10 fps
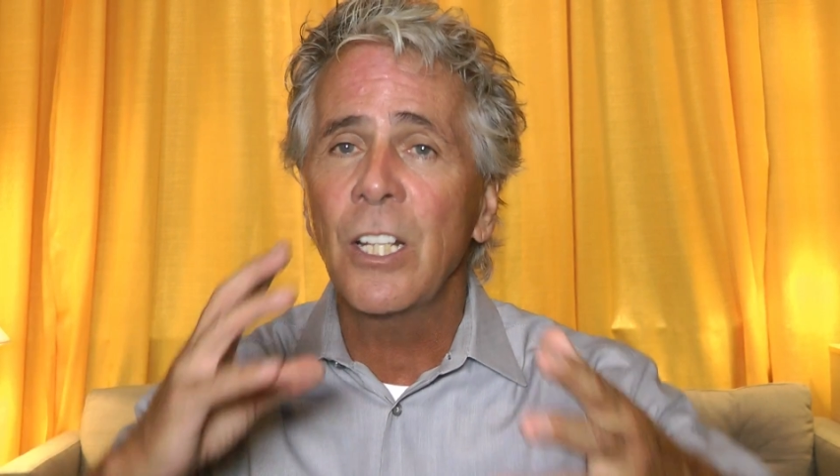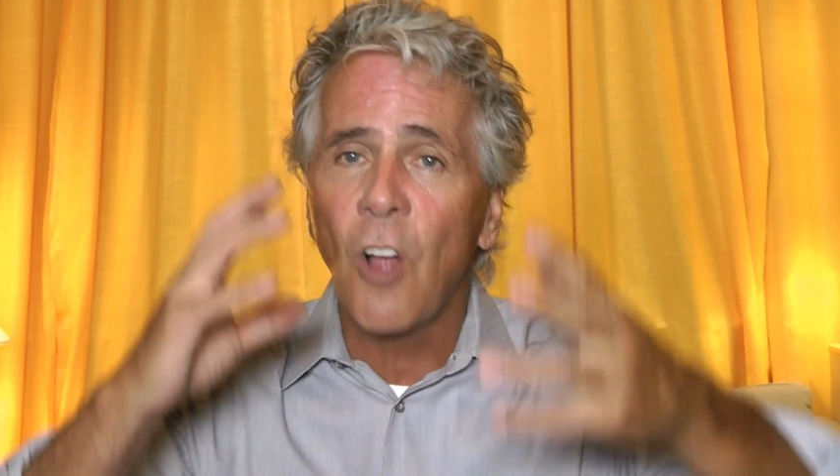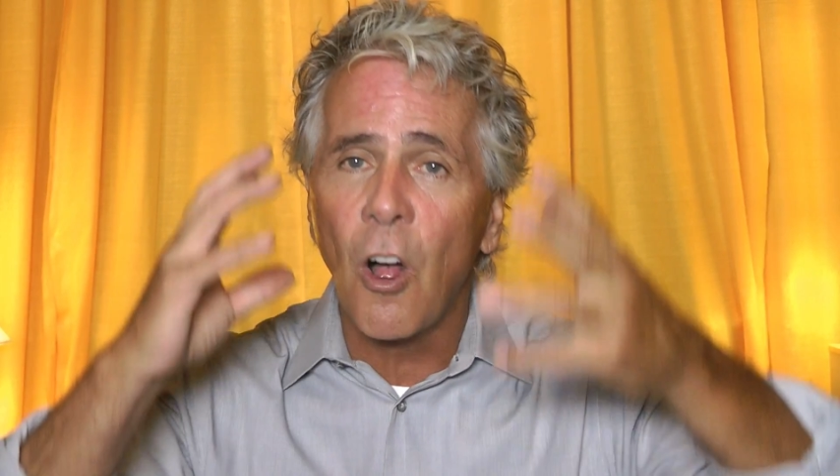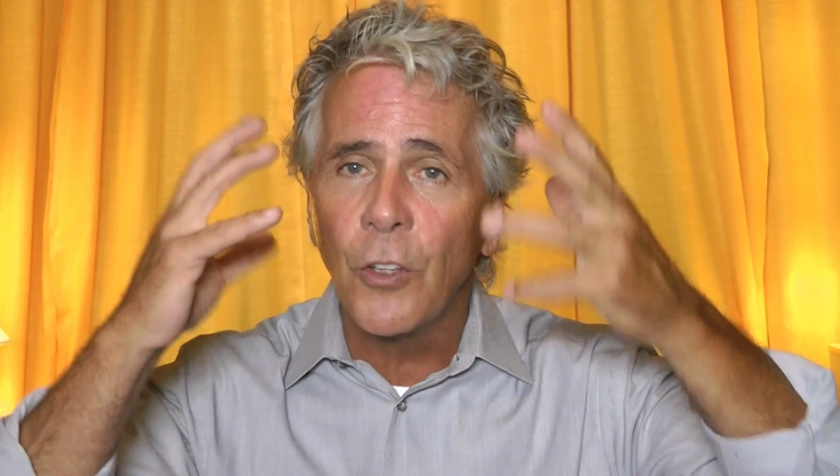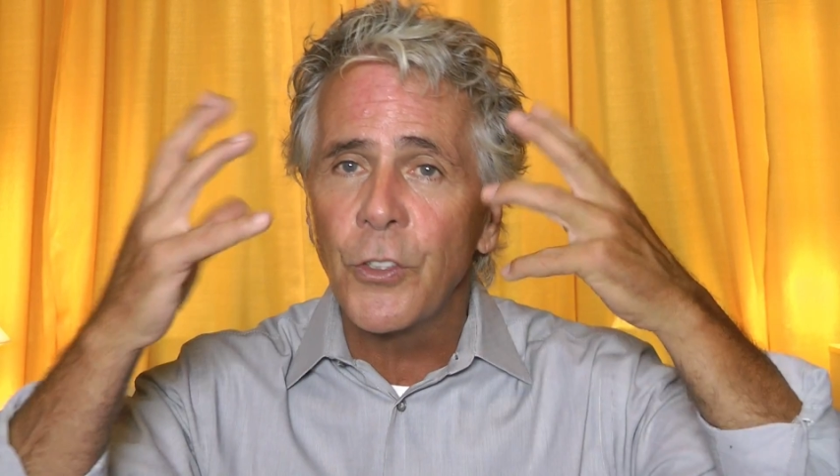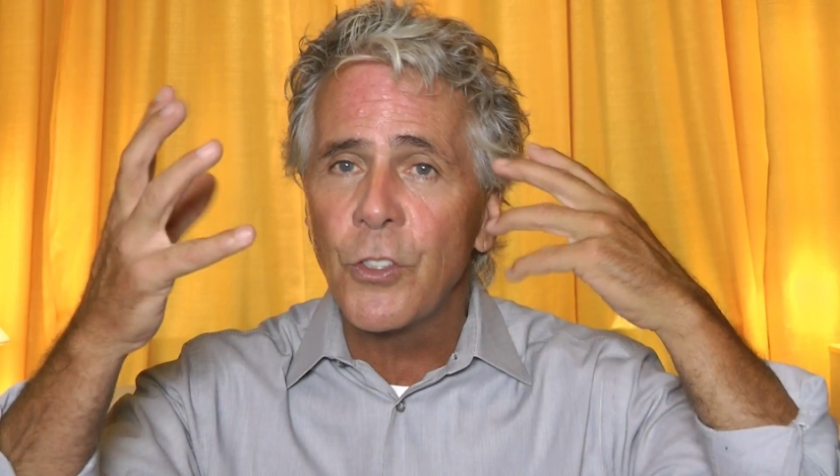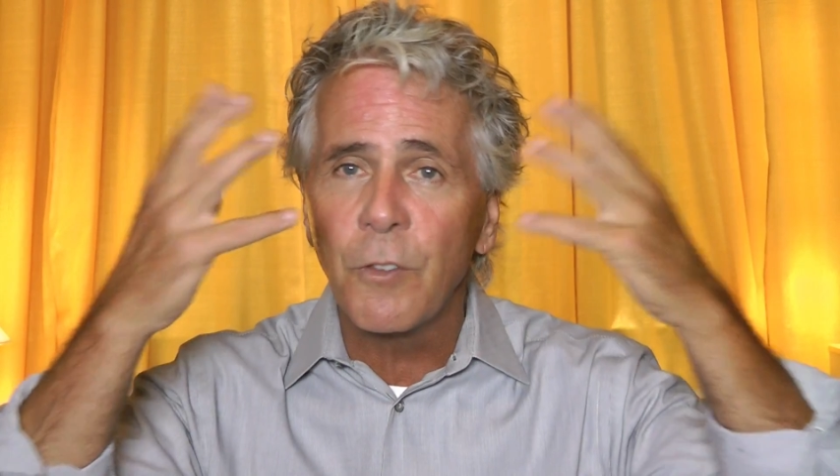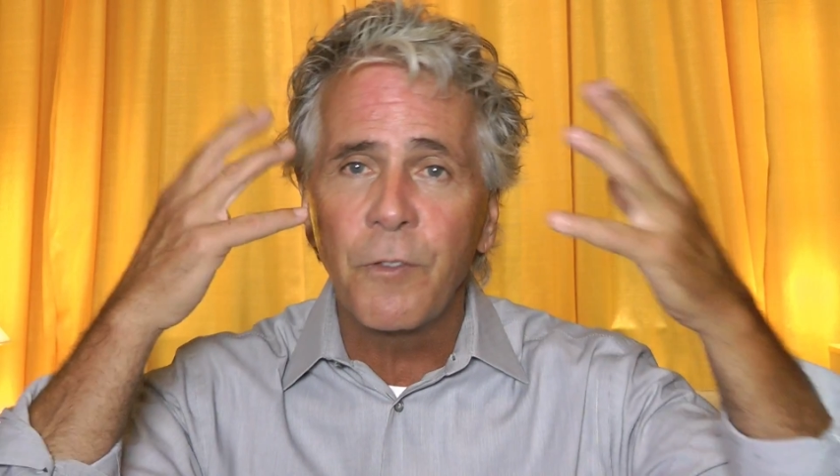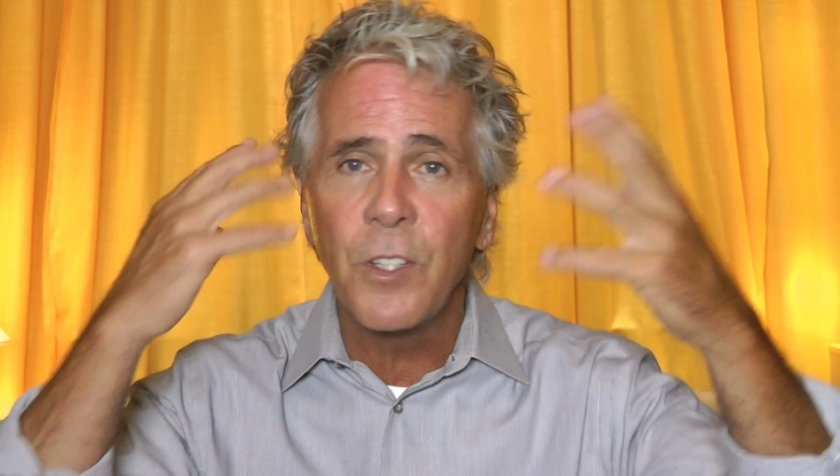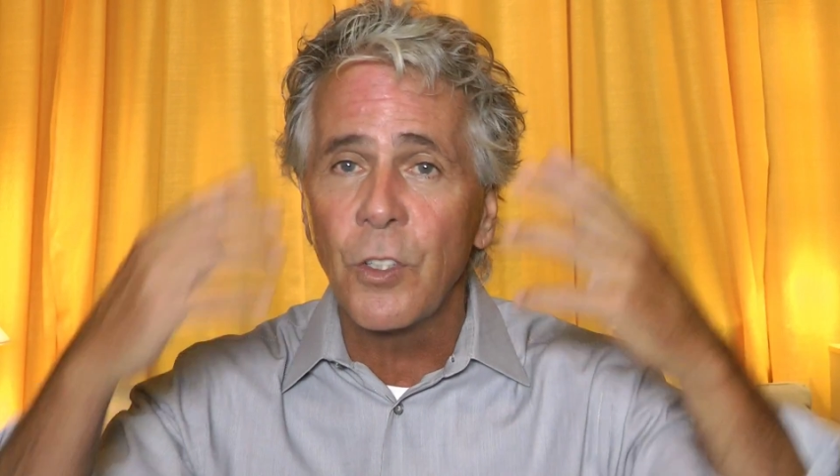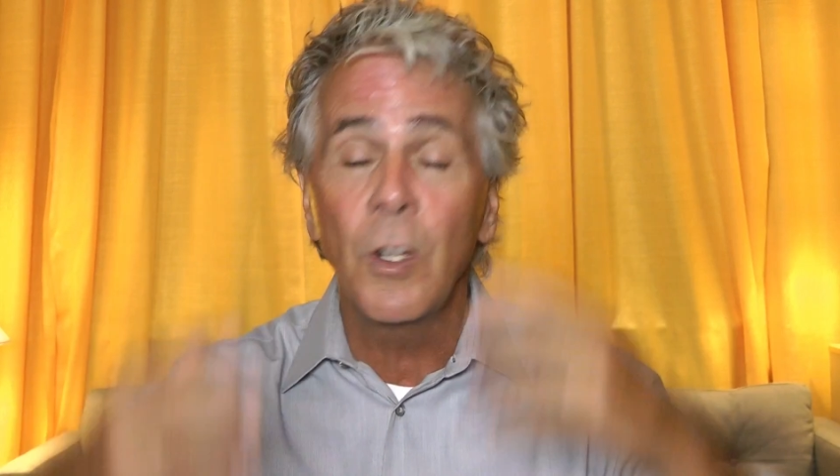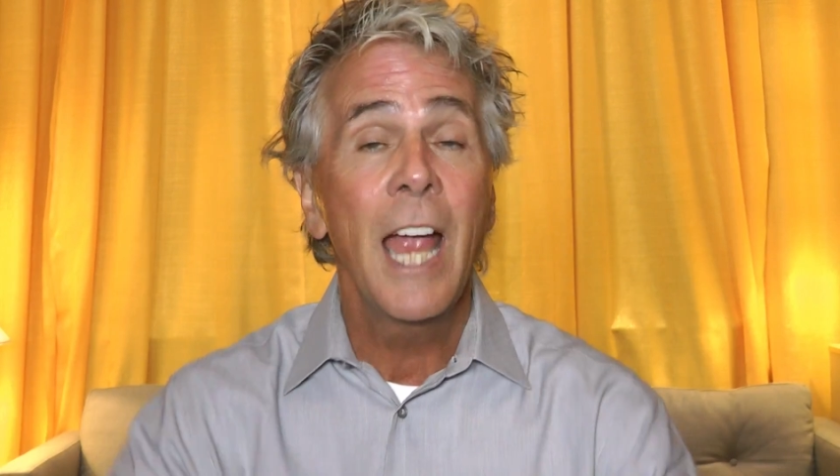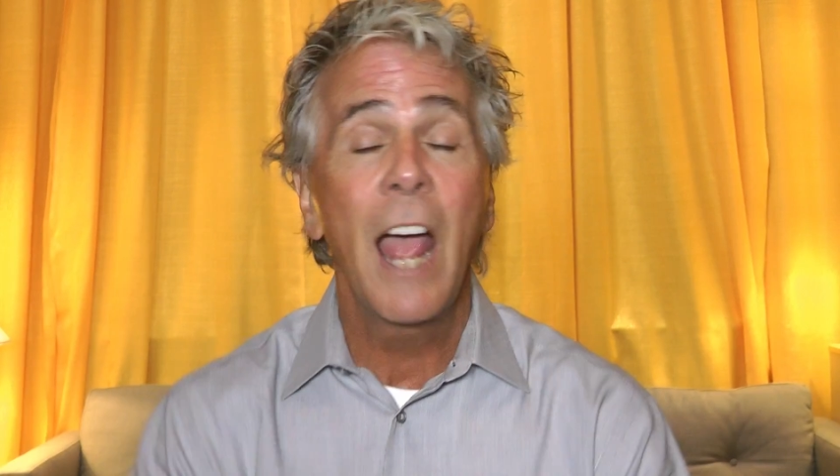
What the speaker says: that alters your physical.